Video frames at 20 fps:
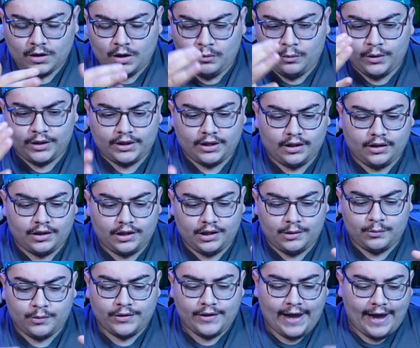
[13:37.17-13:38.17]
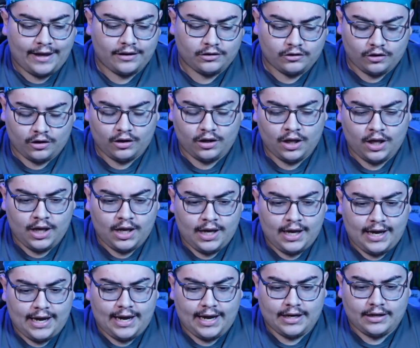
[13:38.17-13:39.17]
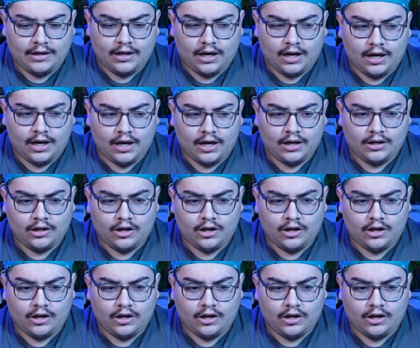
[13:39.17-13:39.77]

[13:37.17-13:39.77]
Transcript: with the scene with Astra and uh,